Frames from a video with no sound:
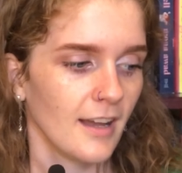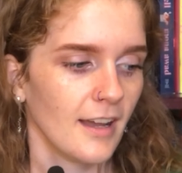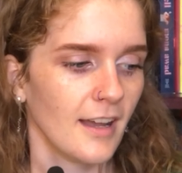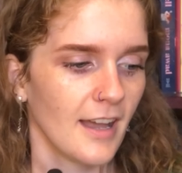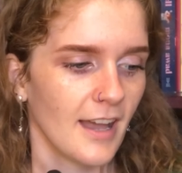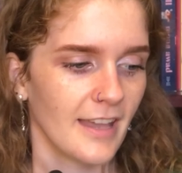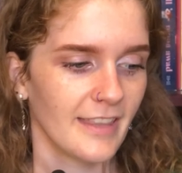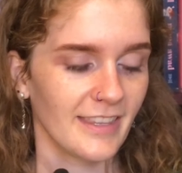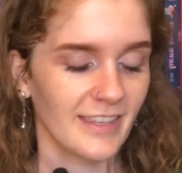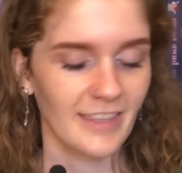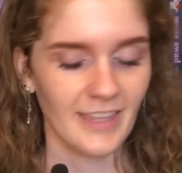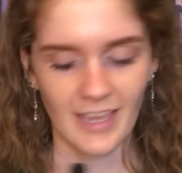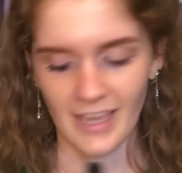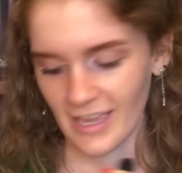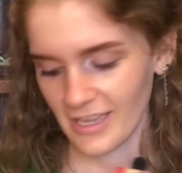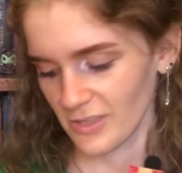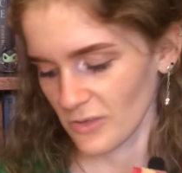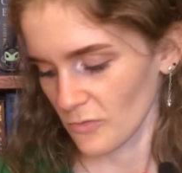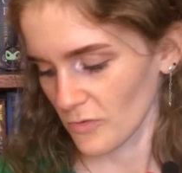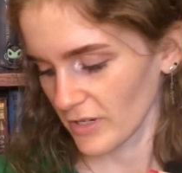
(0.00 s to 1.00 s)
and then the
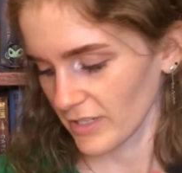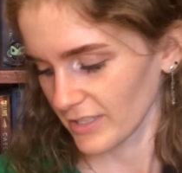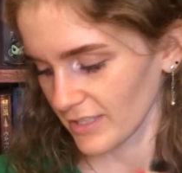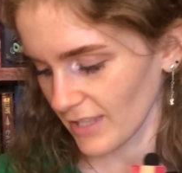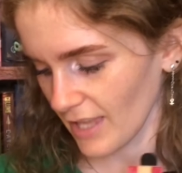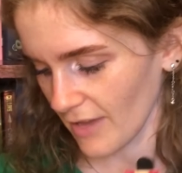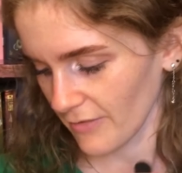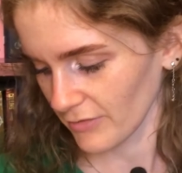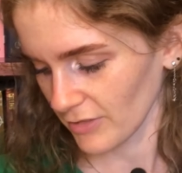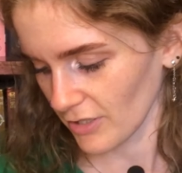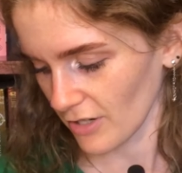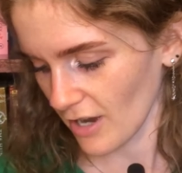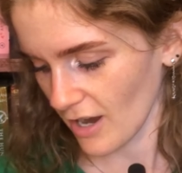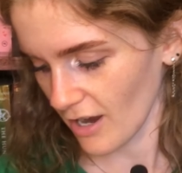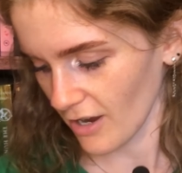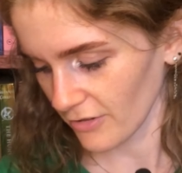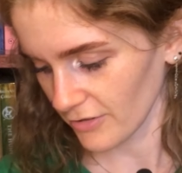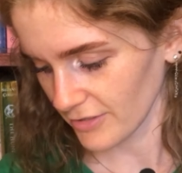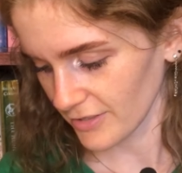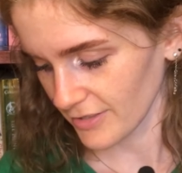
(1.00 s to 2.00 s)
8th one is Lavender
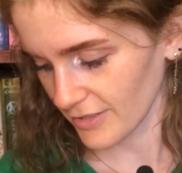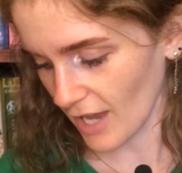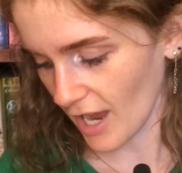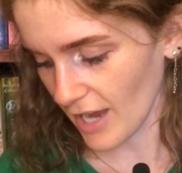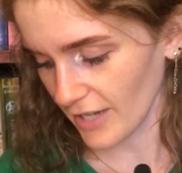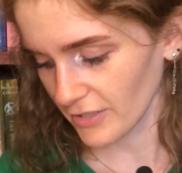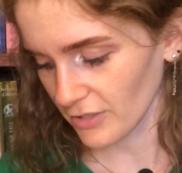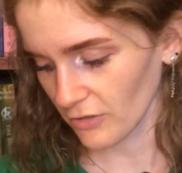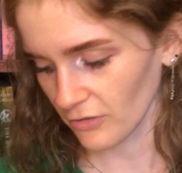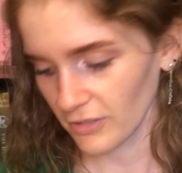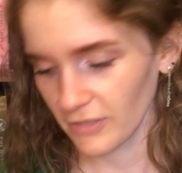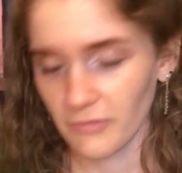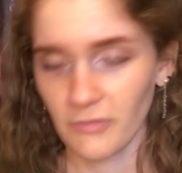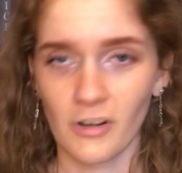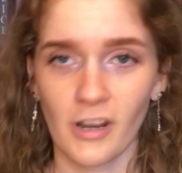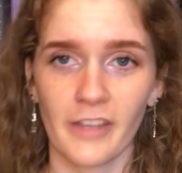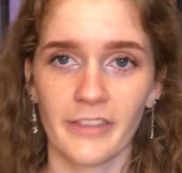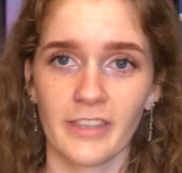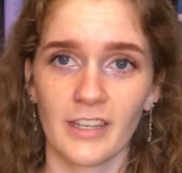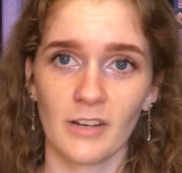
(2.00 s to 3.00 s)
House. I totally
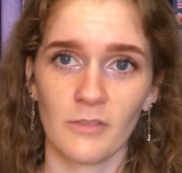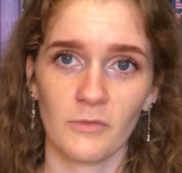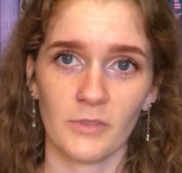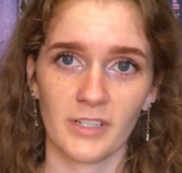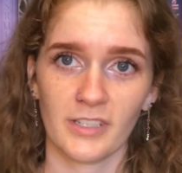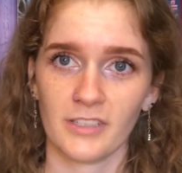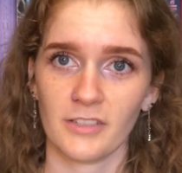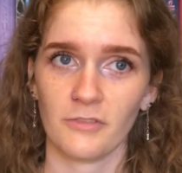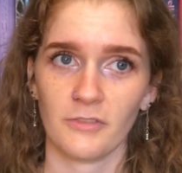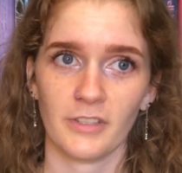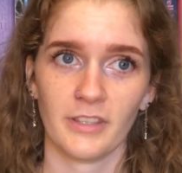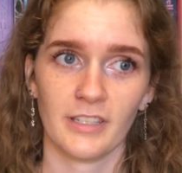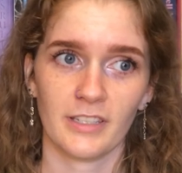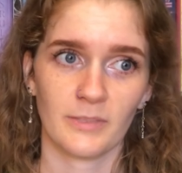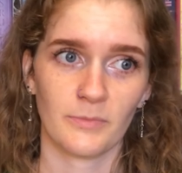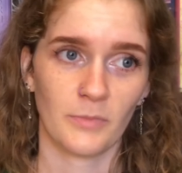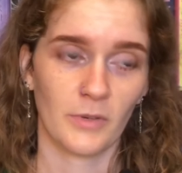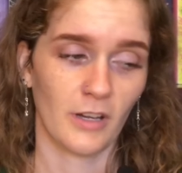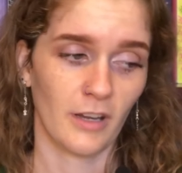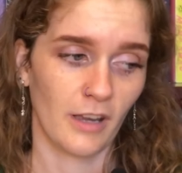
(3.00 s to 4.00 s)
forgot that I wanted to read this
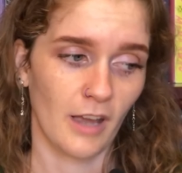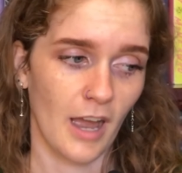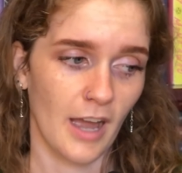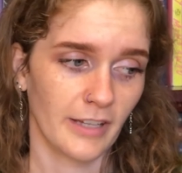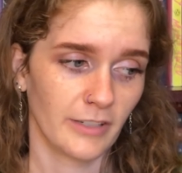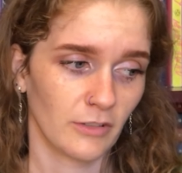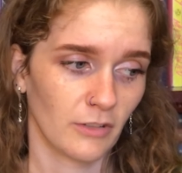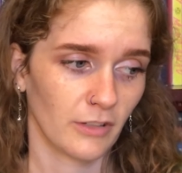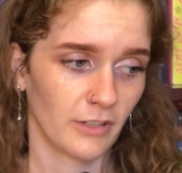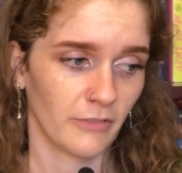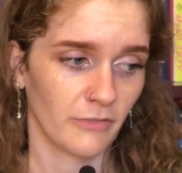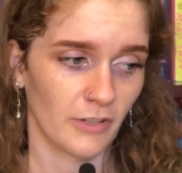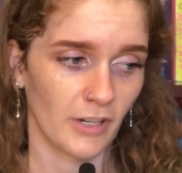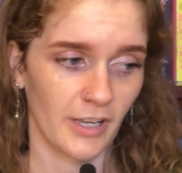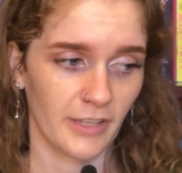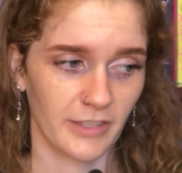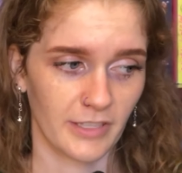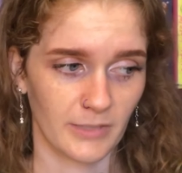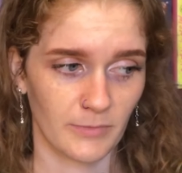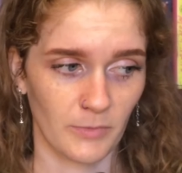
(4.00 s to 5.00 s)
book. I totally
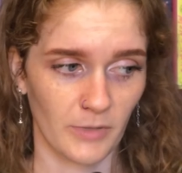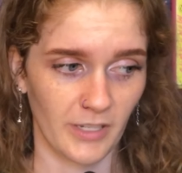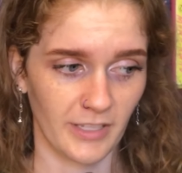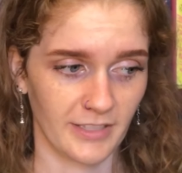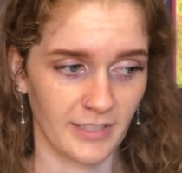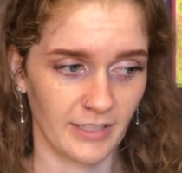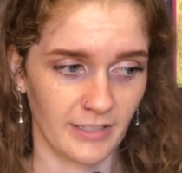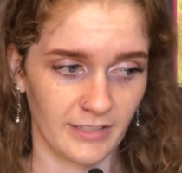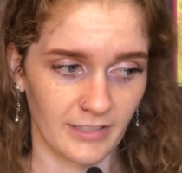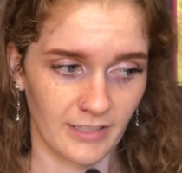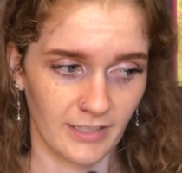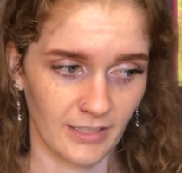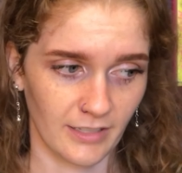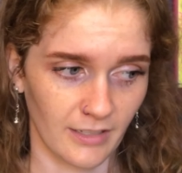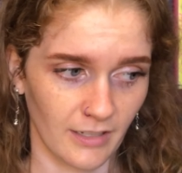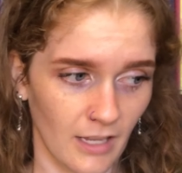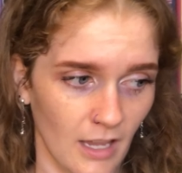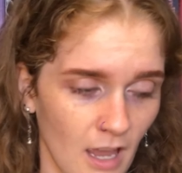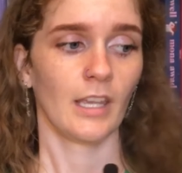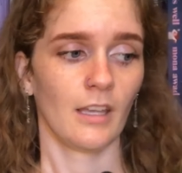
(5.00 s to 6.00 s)
forgot this book
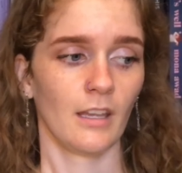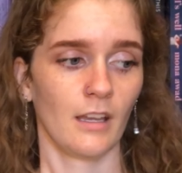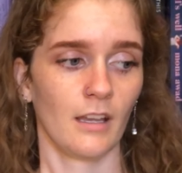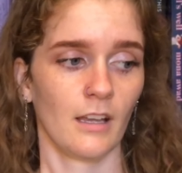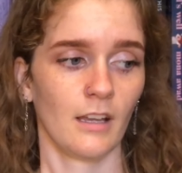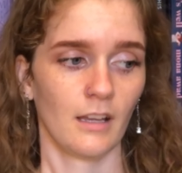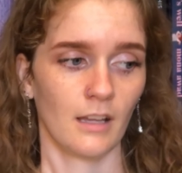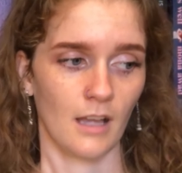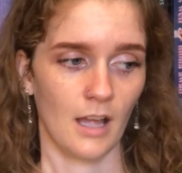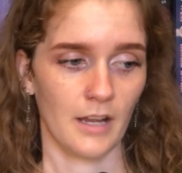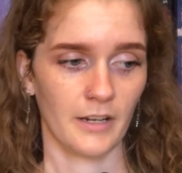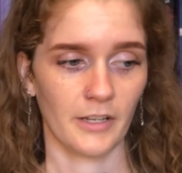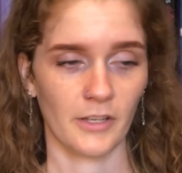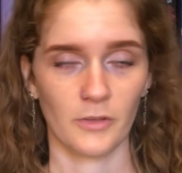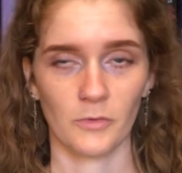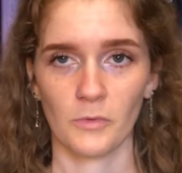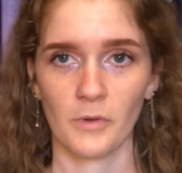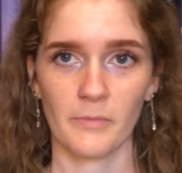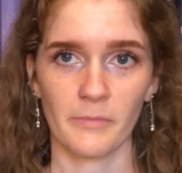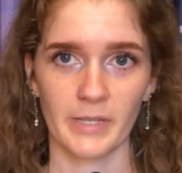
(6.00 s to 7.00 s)
existed. Another
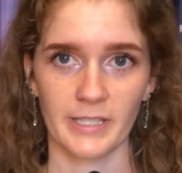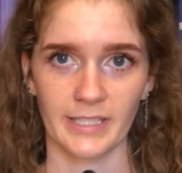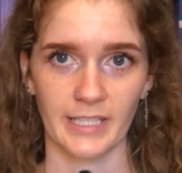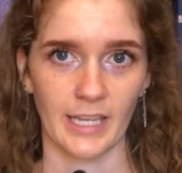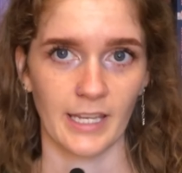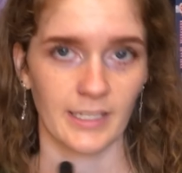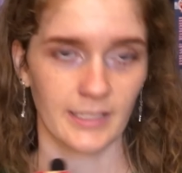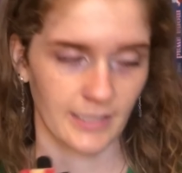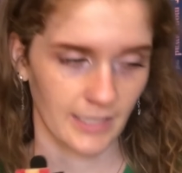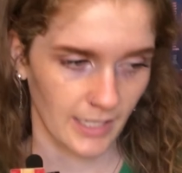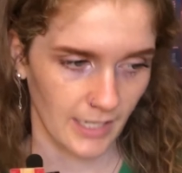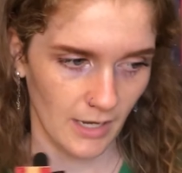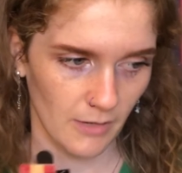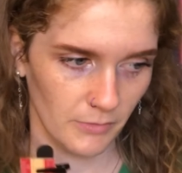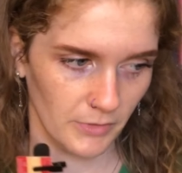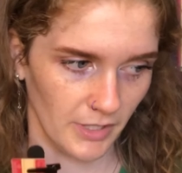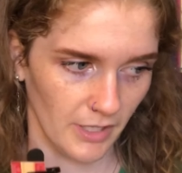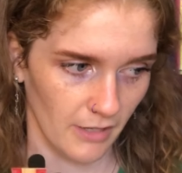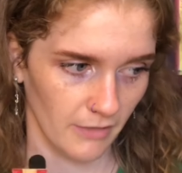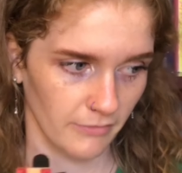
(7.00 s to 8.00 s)
one Bestie Hannah said I
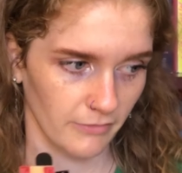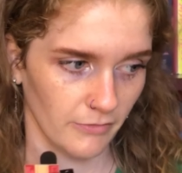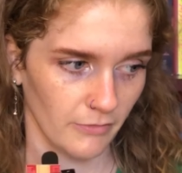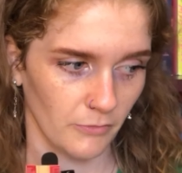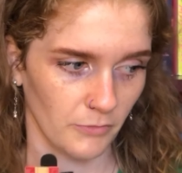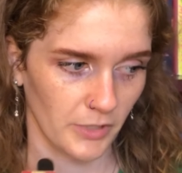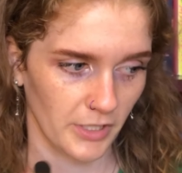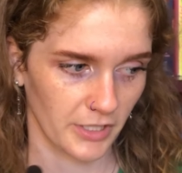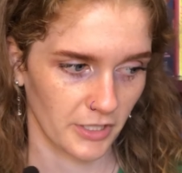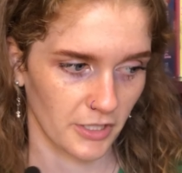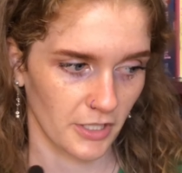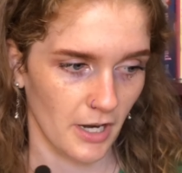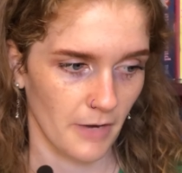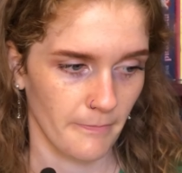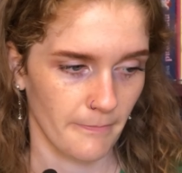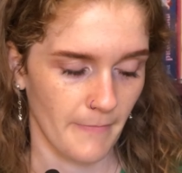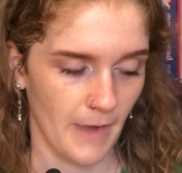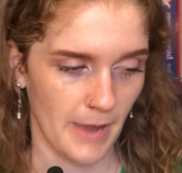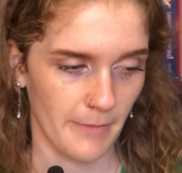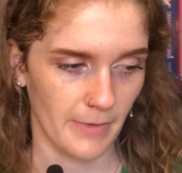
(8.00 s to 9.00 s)
would love, which,
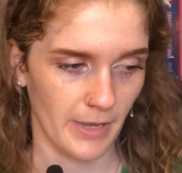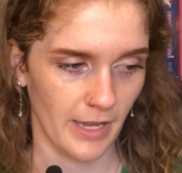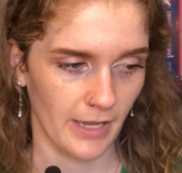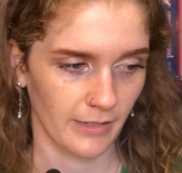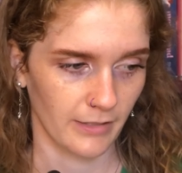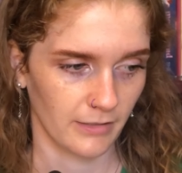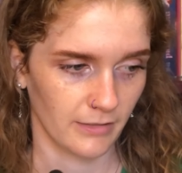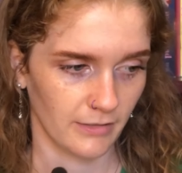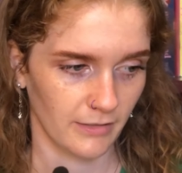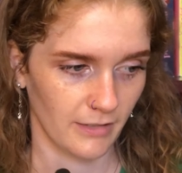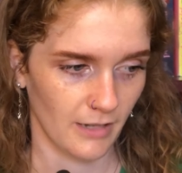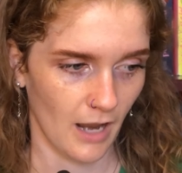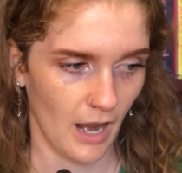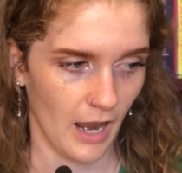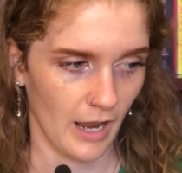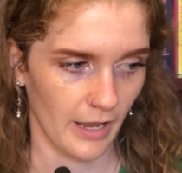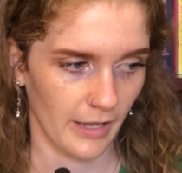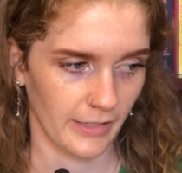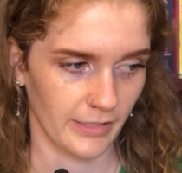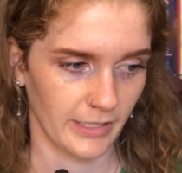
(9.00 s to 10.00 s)
my bad,
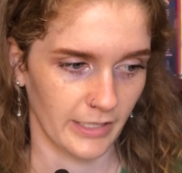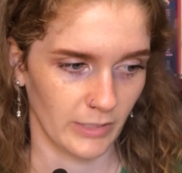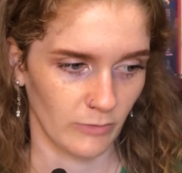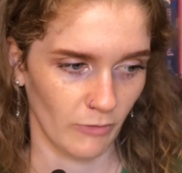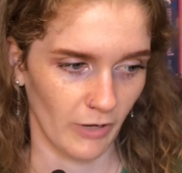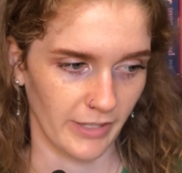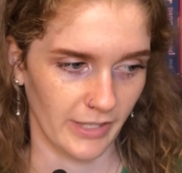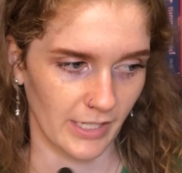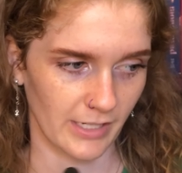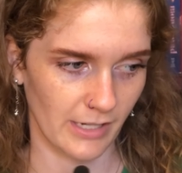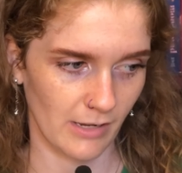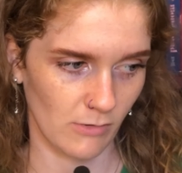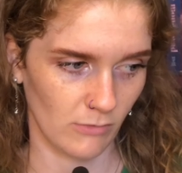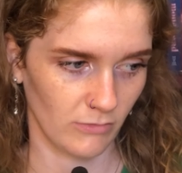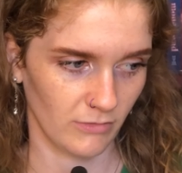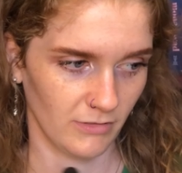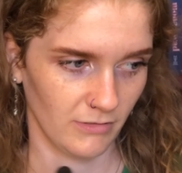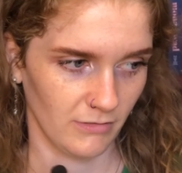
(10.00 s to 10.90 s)
I need to write that down